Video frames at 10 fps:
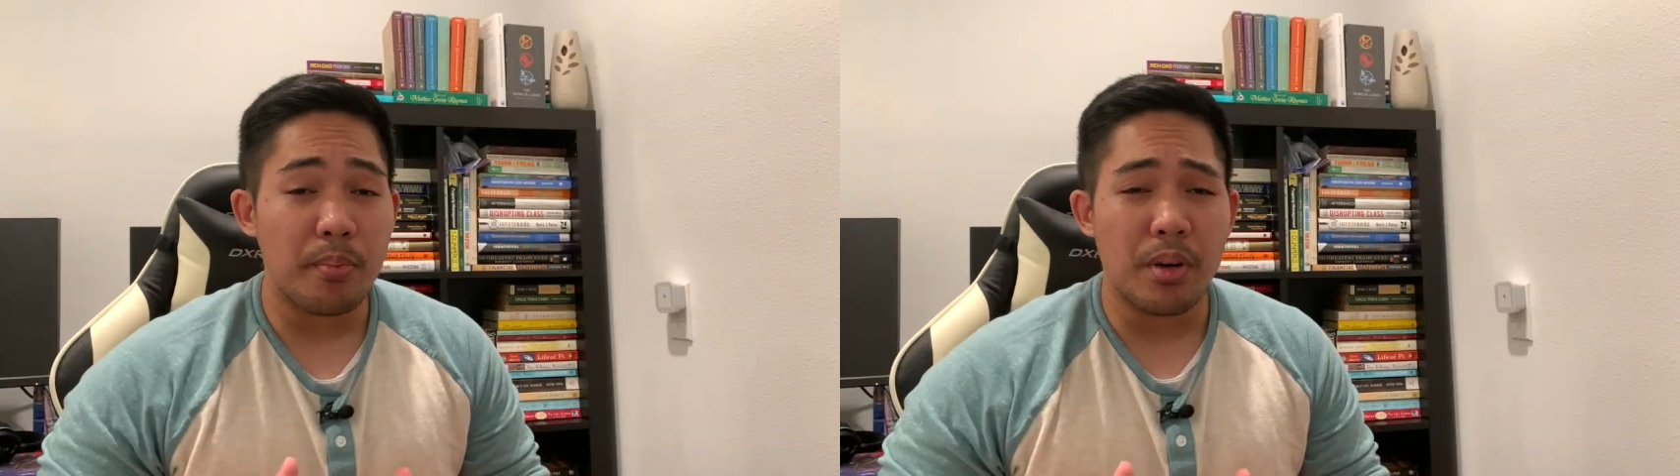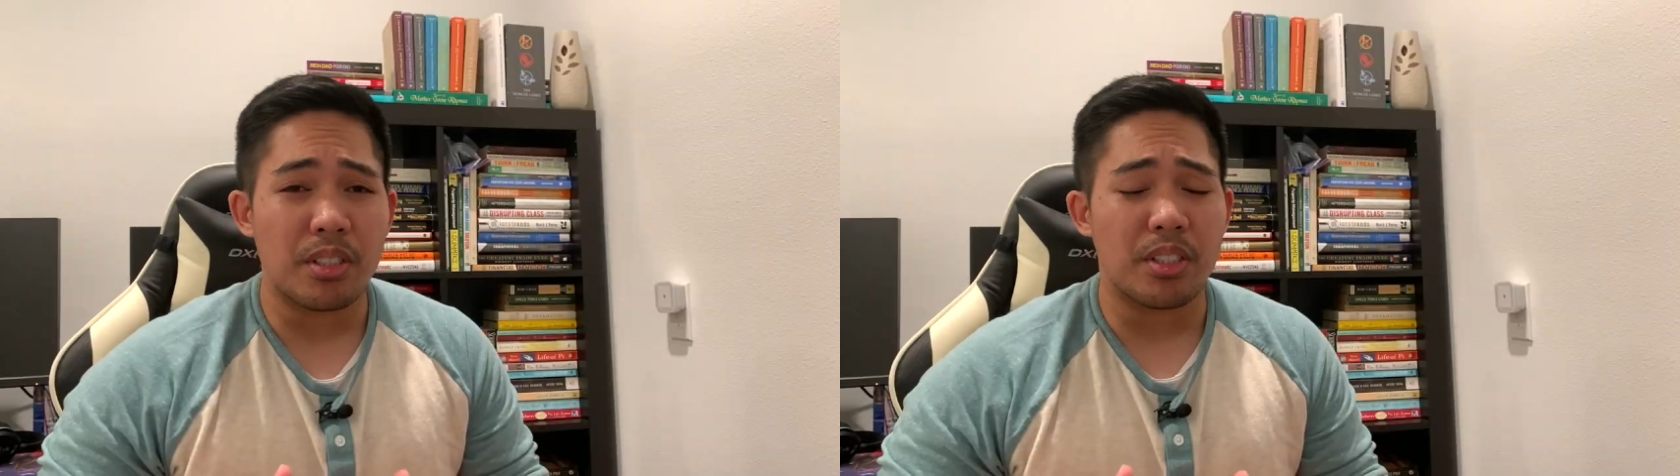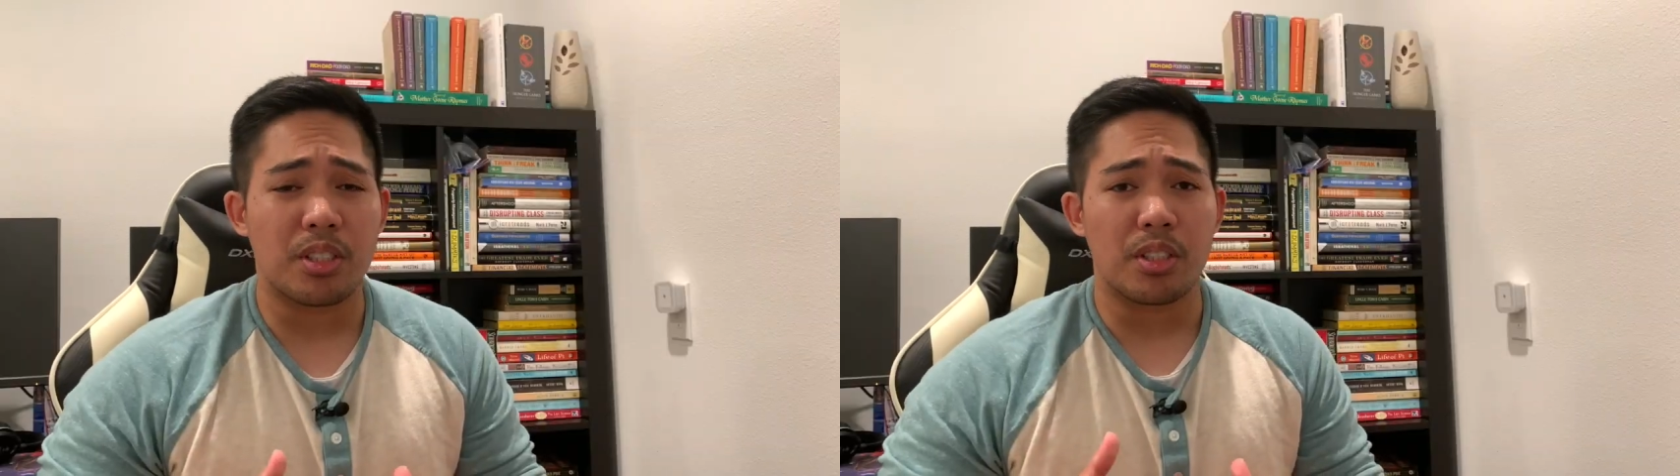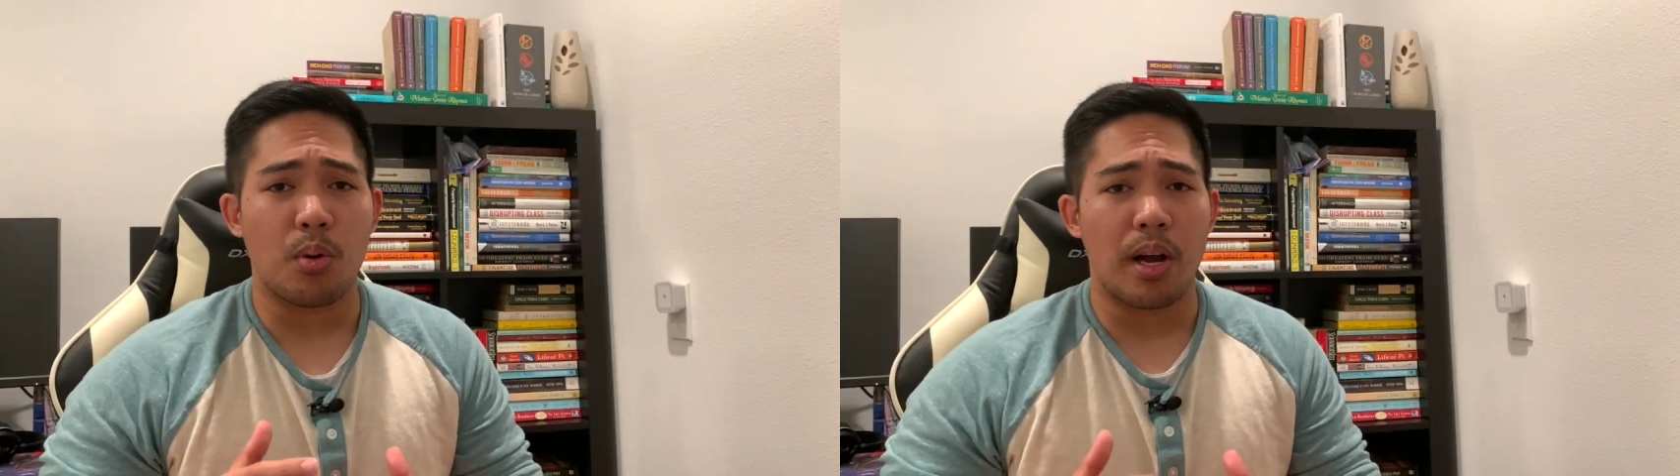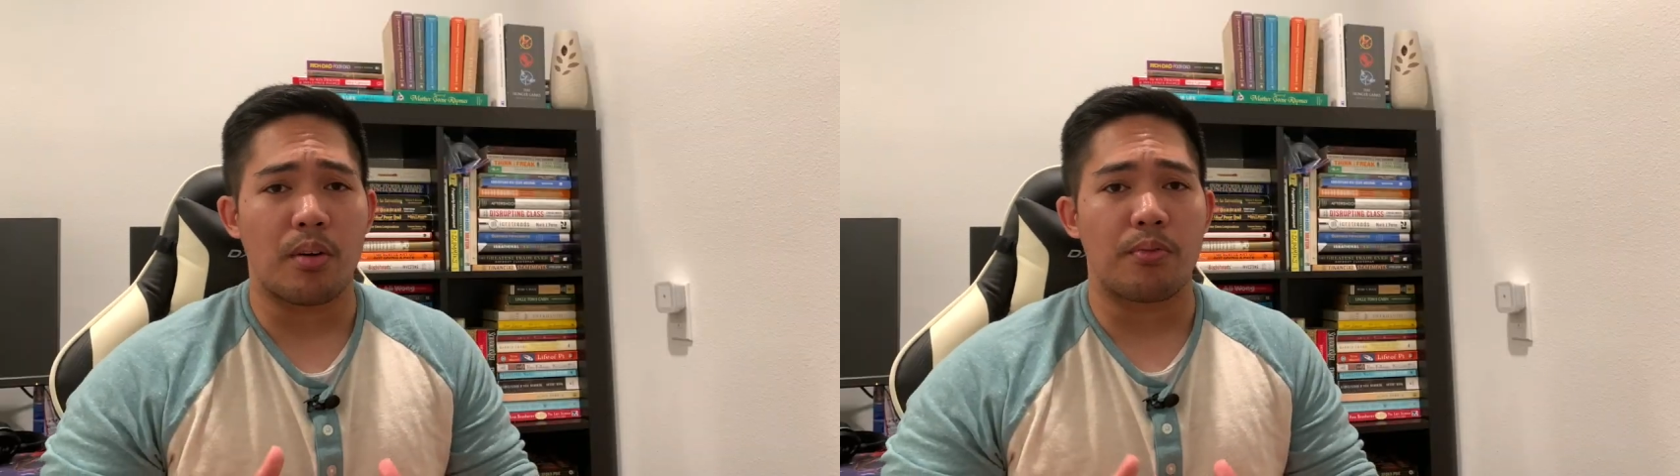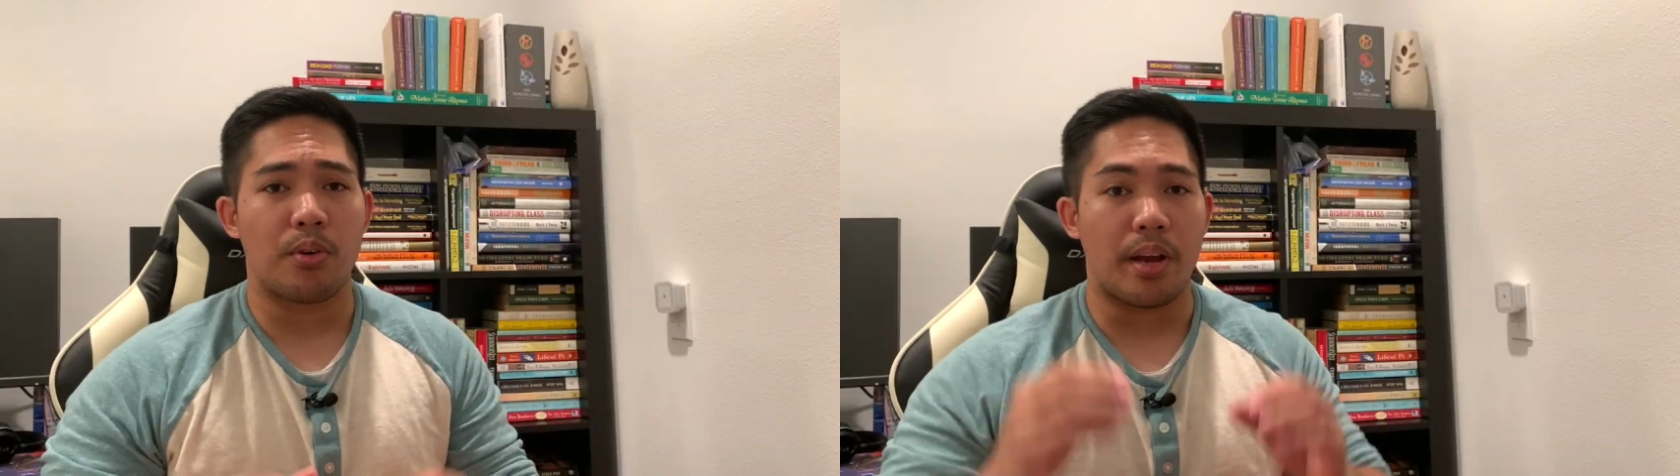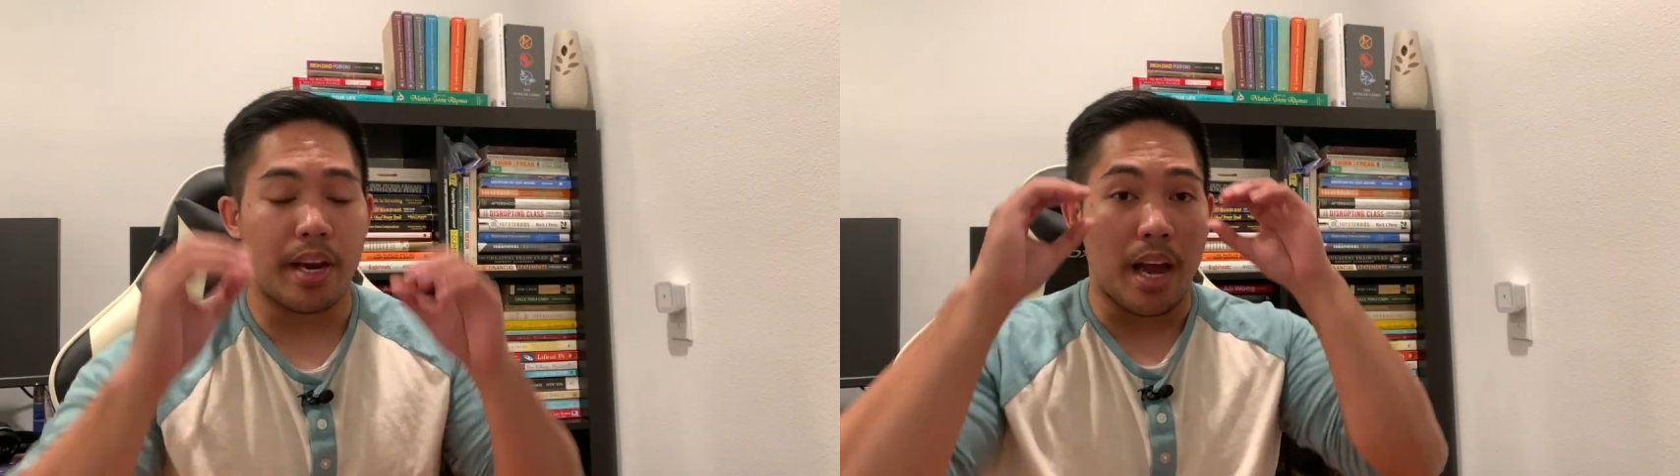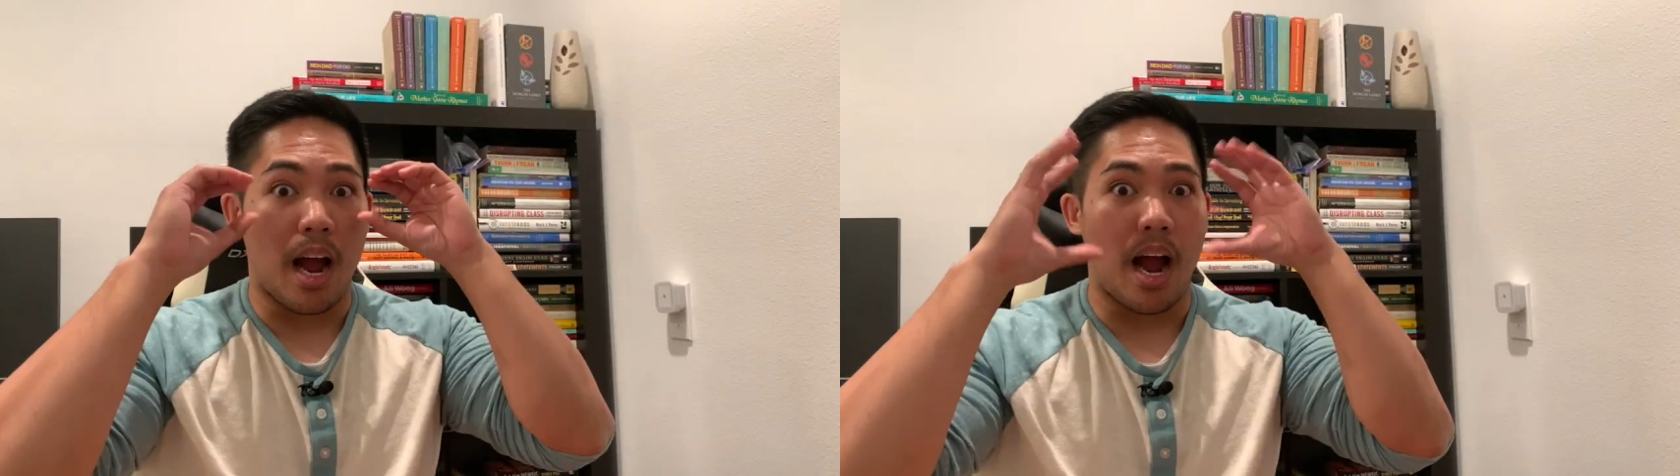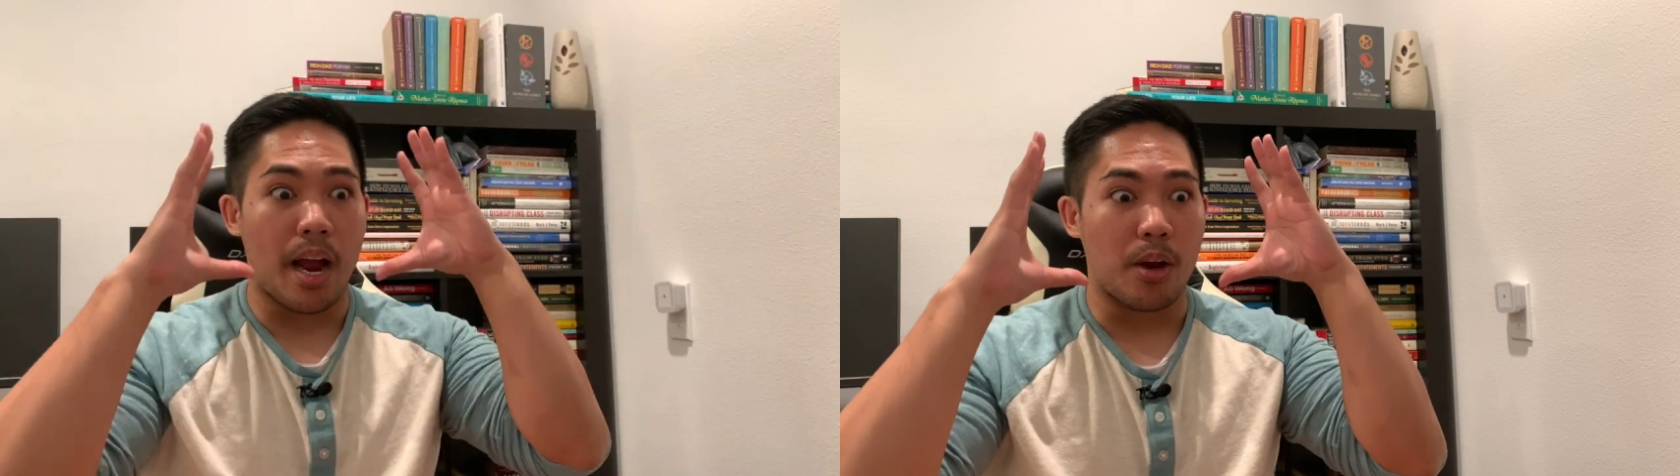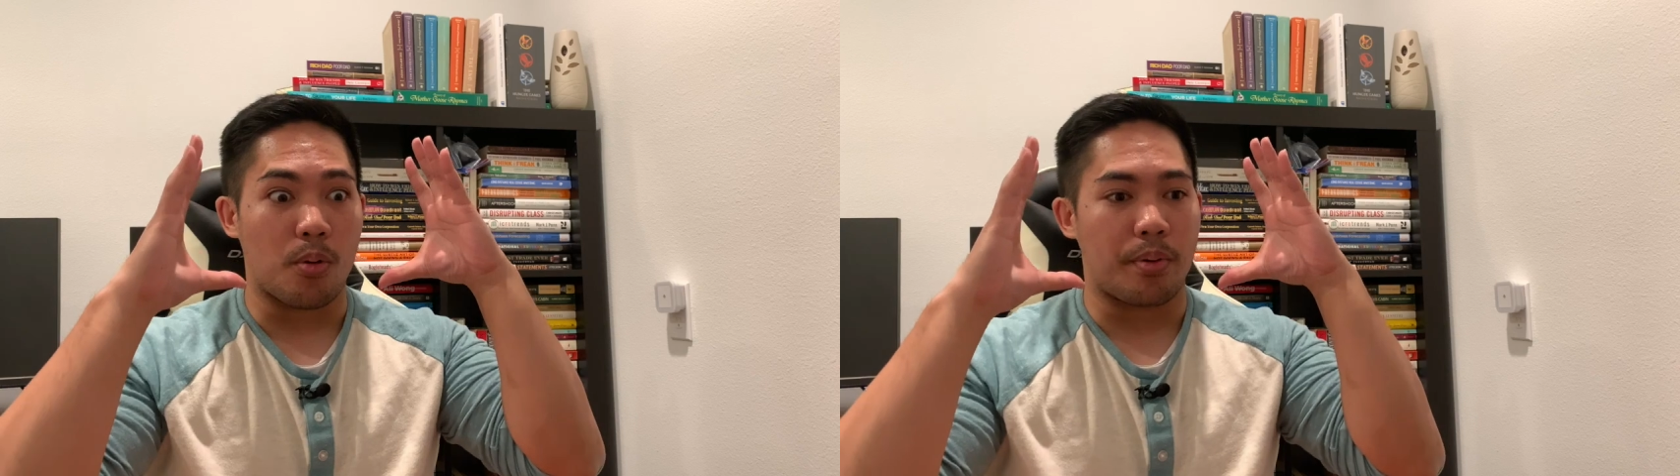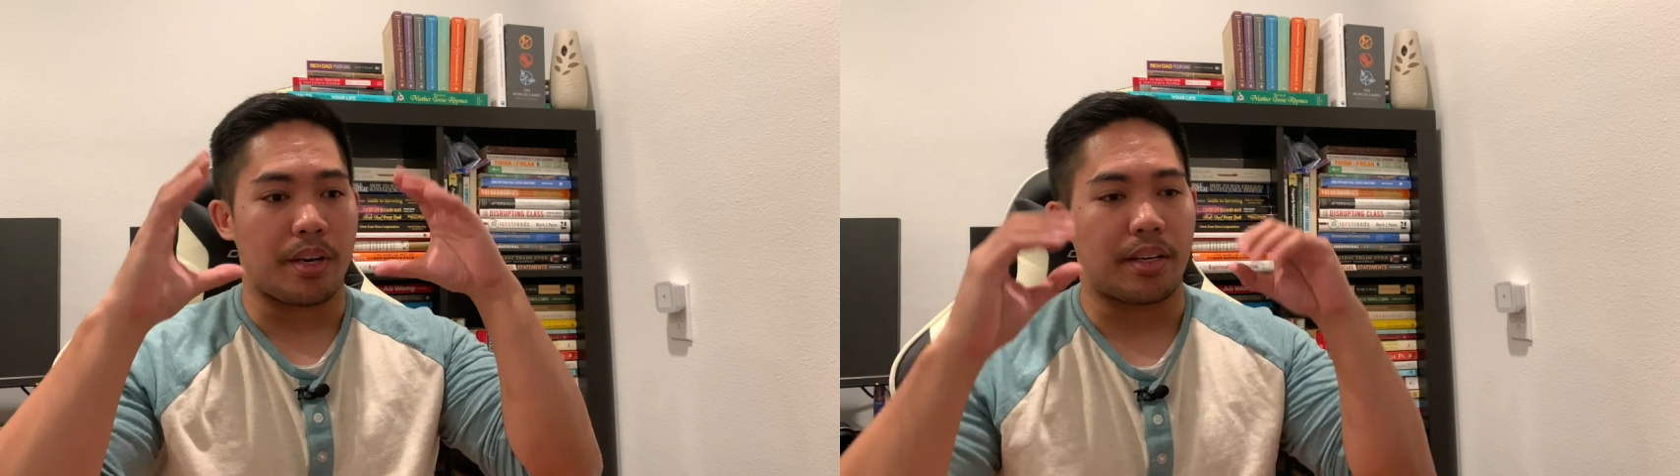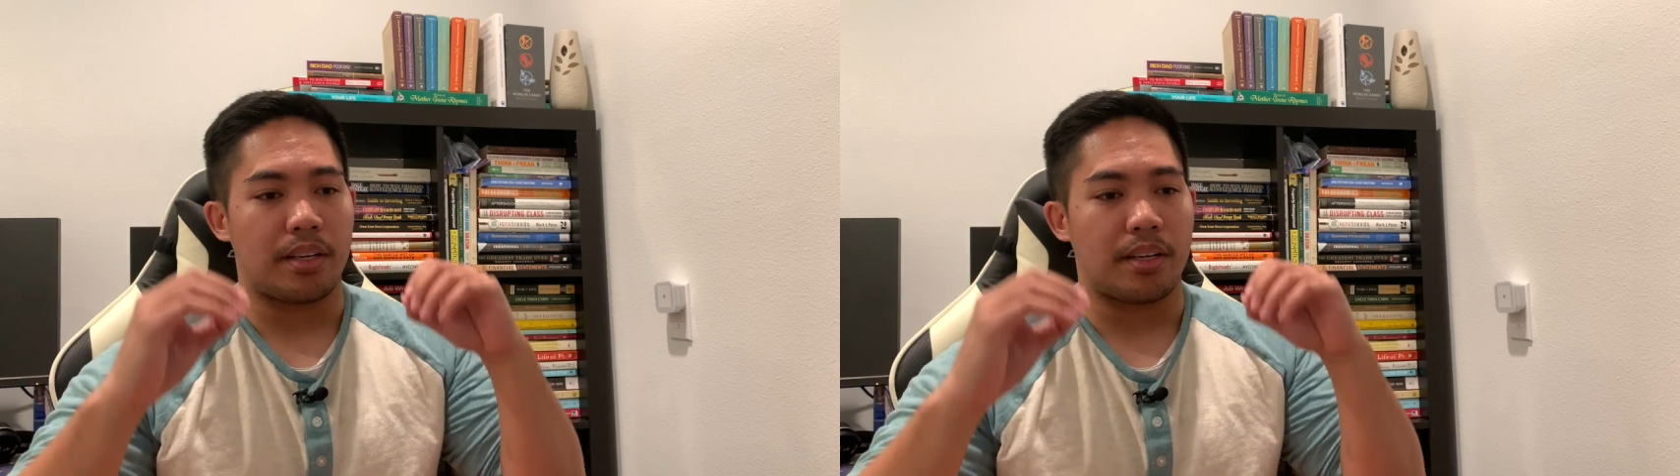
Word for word: books is so helpful and eye-opening,